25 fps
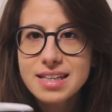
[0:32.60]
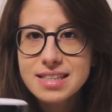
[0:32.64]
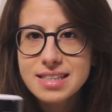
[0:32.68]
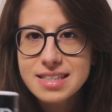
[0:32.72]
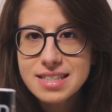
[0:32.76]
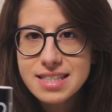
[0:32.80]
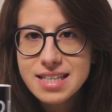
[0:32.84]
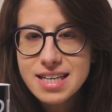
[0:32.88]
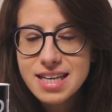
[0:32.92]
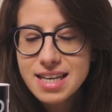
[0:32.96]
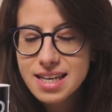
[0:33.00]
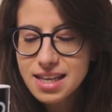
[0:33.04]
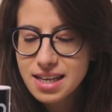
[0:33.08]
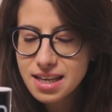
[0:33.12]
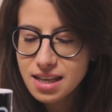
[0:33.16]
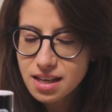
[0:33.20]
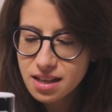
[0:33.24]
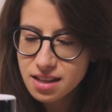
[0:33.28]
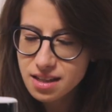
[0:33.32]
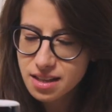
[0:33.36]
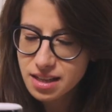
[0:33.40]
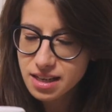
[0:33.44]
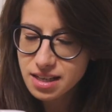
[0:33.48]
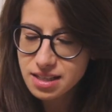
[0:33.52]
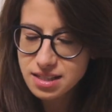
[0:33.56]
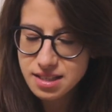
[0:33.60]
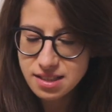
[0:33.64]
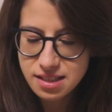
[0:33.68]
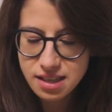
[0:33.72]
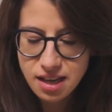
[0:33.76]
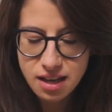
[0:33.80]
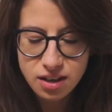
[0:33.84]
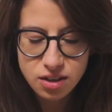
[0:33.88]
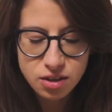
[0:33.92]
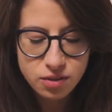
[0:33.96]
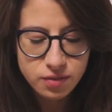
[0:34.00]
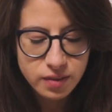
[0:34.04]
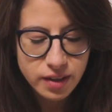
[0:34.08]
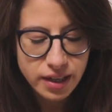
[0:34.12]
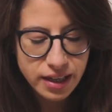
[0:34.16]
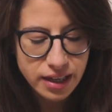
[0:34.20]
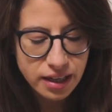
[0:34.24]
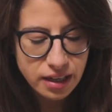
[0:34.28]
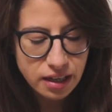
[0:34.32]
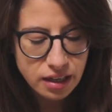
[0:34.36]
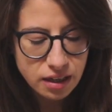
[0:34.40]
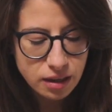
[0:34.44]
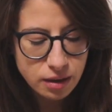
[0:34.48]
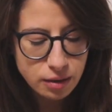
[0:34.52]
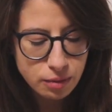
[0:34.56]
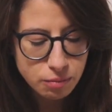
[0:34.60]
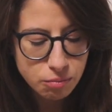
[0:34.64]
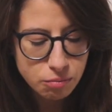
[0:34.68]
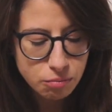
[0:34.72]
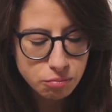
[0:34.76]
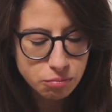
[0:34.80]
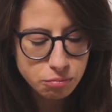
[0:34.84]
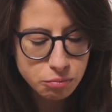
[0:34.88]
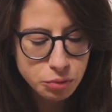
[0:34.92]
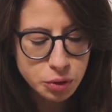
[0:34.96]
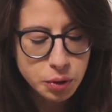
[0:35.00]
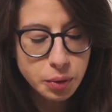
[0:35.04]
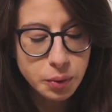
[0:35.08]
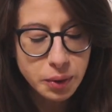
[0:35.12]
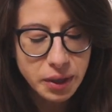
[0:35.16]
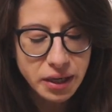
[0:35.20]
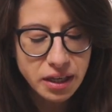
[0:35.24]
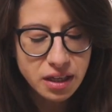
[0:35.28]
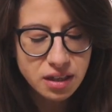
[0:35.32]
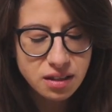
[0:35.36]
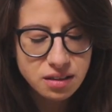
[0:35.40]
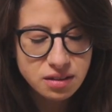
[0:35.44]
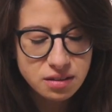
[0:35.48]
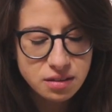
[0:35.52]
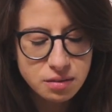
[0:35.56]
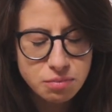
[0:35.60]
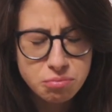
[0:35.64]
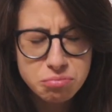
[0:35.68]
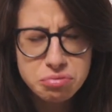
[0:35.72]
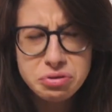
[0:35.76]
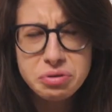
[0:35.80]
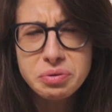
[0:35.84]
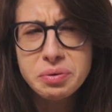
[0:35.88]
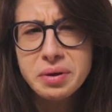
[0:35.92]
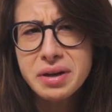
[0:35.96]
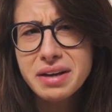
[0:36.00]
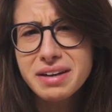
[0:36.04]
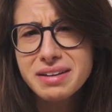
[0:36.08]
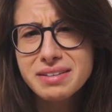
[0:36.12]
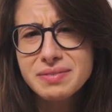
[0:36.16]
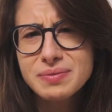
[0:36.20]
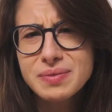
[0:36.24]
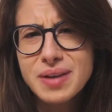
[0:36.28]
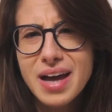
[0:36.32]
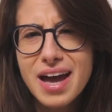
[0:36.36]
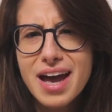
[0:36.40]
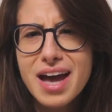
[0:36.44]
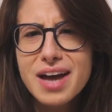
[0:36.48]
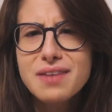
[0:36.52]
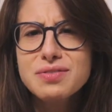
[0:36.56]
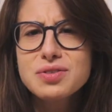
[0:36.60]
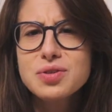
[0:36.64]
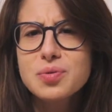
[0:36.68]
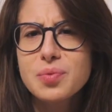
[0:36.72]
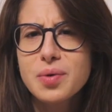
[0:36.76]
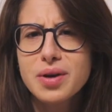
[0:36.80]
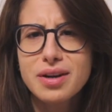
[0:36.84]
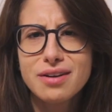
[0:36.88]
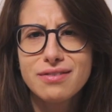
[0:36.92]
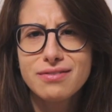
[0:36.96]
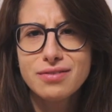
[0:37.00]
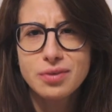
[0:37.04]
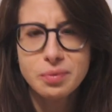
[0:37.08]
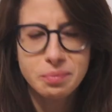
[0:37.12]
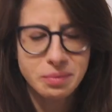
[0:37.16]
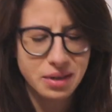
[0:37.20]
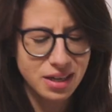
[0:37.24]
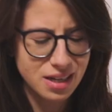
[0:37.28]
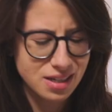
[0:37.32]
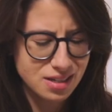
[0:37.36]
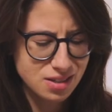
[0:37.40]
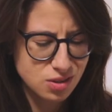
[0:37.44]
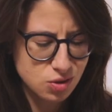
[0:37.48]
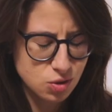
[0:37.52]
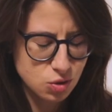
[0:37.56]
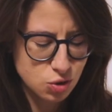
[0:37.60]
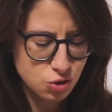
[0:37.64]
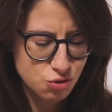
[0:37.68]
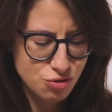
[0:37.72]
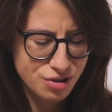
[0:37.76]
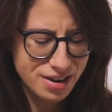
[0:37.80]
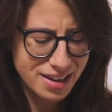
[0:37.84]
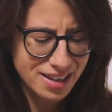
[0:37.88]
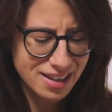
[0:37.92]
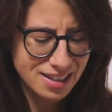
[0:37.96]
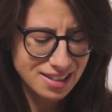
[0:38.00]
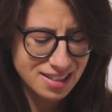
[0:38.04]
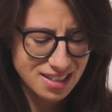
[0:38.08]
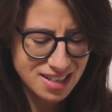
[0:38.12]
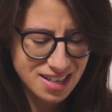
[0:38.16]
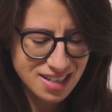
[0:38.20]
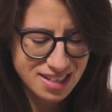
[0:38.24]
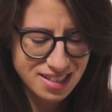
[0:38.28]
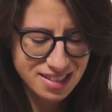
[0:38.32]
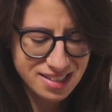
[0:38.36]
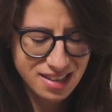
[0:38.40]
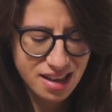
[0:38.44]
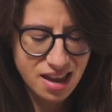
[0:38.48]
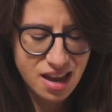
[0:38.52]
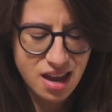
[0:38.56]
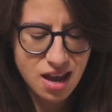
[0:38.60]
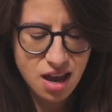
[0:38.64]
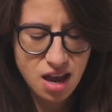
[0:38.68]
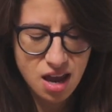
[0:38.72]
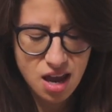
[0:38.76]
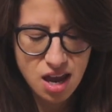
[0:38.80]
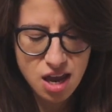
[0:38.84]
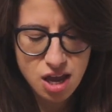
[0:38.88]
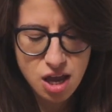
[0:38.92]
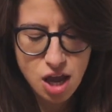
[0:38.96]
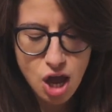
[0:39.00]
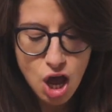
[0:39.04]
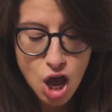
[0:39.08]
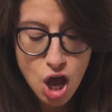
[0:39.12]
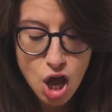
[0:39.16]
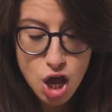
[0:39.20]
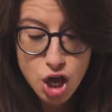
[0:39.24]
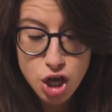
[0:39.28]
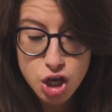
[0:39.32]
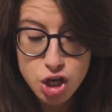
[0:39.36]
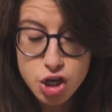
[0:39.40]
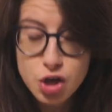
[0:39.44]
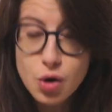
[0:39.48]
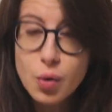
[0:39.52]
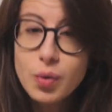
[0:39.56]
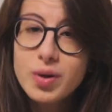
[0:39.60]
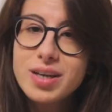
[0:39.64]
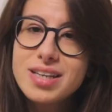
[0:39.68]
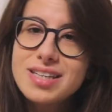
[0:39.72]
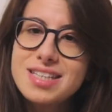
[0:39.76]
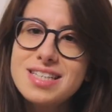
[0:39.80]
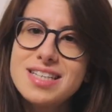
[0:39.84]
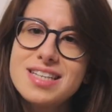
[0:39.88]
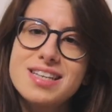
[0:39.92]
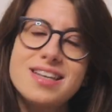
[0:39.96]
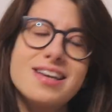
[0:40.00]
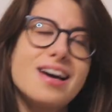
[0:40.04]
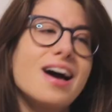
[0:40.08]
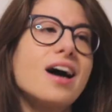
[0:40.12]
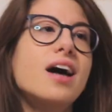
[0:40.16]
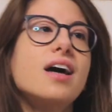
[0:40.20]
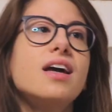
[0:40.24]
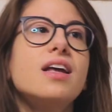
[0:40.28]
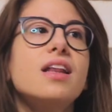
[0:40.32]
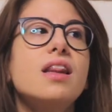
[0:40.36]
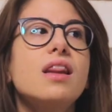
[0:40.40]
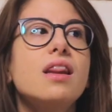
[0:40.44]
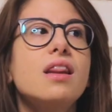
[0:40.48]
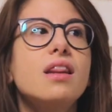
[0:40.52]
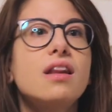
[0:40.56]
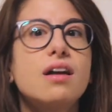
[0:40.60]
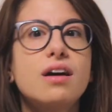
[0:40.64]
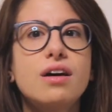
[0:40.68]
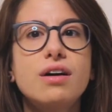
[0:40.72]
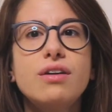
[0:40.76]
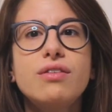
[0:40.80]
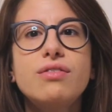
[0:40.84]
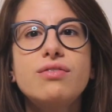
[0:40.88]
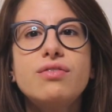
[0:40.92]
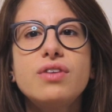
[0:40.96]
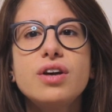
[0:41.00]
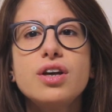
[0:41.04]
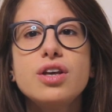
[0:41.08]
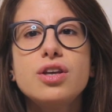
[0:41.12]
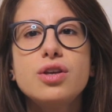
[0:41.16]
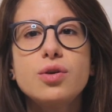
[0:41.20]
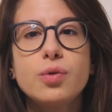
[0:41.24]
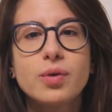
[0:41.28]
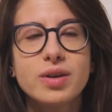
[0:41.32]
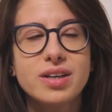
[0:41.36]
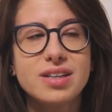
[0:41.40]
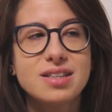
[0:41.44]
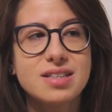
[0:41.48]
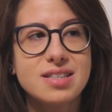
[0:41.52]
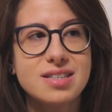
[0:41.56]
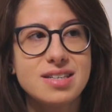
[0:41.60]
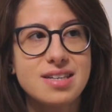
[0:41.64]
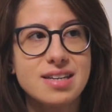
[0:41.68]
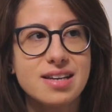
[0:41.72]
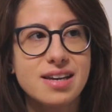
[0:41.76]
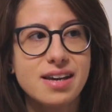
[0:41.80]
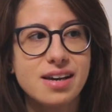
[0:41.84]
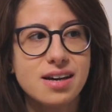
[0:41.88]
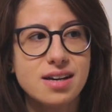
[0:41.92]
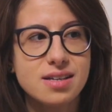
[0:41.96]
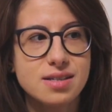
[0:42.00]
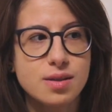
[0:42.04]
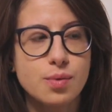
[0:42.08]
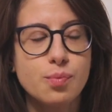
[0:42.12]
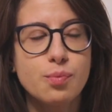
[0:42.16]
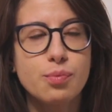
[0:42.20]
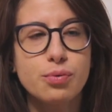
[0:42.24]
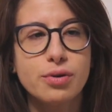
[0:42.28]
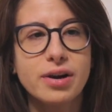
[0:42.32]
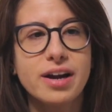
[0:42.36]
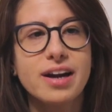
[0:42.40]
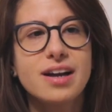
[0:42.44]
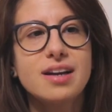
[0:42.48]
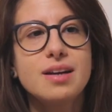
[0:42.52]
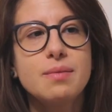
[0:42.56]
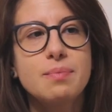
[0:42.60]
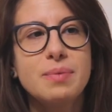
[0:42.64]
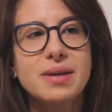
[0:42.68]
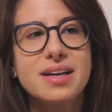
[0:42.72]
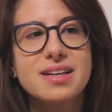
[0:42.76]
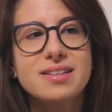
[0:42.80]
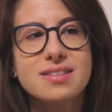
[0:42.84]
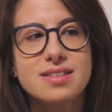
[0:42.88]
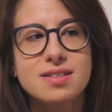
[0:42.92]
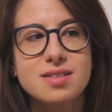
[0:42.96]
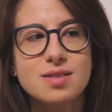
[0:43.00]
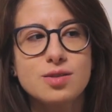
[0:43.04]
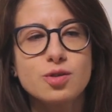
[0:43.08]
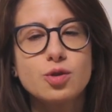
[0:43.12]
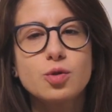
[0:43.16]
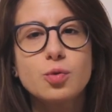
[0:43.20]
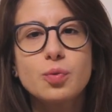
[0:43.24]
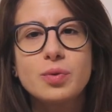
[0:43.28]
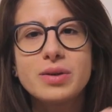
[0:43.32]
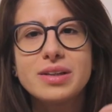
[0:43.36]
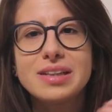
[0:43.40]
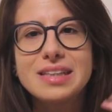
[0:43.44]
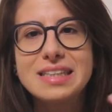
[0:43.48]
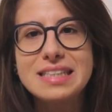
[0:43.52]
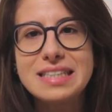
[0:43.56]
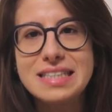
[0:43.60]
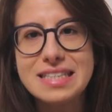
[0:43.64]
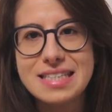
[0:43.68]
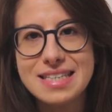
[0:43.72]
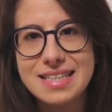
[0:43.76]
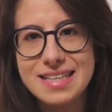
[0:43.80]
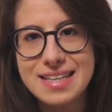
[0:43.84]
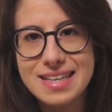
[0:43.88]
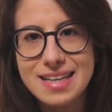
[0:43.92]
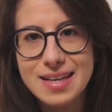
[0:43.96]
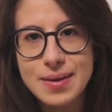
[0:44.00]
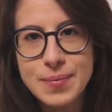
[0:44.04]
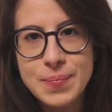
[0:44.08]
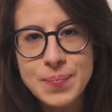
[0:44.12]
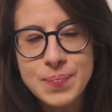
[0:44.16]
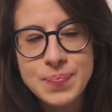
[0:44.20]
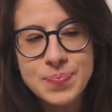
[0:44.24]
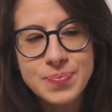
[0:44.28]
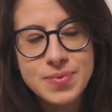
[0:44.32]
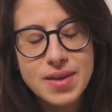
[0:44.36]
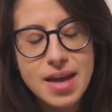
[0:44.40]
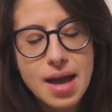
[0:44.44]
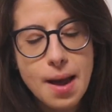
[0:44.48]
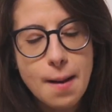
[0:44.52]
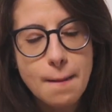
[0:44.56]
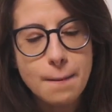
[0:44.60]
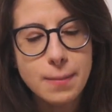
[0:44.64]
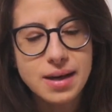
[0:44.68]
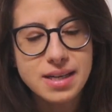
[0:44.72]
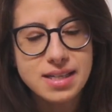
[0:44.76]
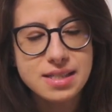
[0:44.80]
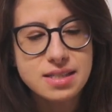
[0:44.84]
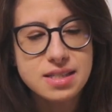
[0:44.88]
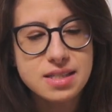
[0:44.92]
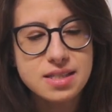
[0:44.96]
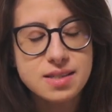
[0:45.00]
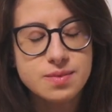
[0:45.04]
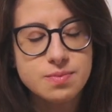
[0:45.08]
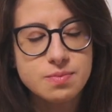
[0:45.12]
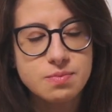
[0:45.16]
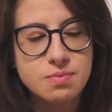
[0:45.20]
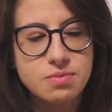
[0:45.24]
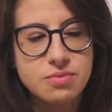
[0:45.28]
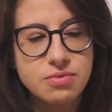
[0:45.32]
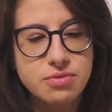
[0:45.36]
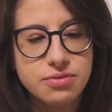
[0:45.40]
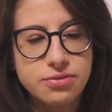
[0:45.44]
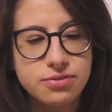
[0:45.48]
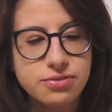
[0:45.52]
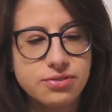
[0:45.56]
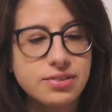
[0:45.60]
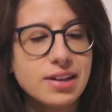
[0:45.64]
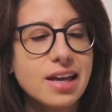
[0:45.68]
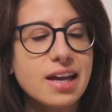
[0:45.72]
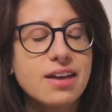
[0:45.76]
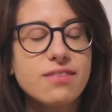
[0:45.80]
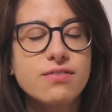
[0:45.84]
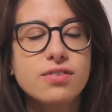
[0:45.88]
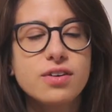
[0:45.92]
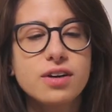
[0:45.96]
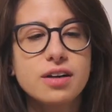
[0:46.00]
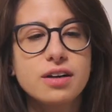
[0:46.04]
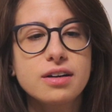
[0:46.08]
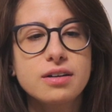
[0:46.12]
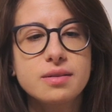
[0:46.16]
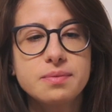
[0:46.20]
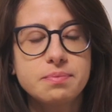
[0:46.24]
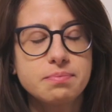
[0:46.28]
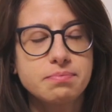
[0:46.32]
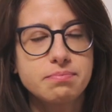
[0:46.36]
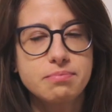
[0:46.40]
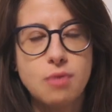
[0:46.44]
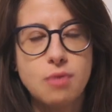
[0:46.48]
tea that is kind of like brewing. I have to wait a few minutes to drink it. It's a yogi tea. I love yogi tea as a brand because it's not really tea, but it's flavored